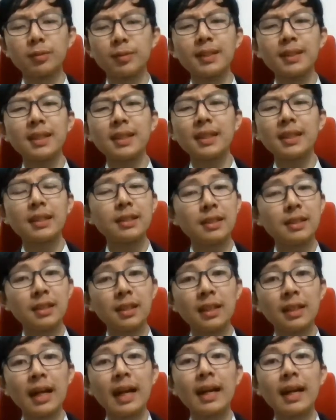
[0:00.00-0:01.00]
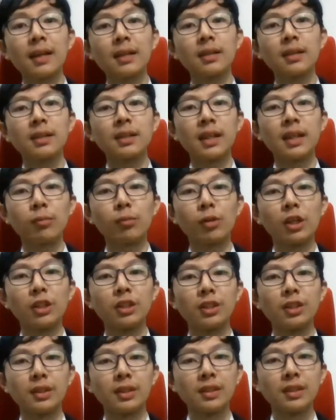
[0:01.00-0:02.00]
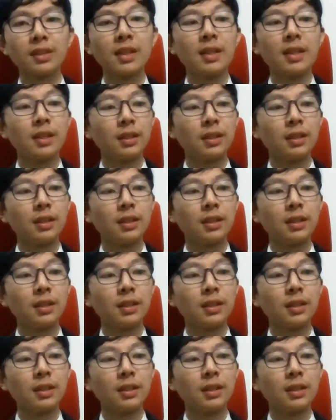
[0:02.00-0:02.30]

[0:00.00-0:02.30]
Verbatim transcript: But still, I had a good time watching this,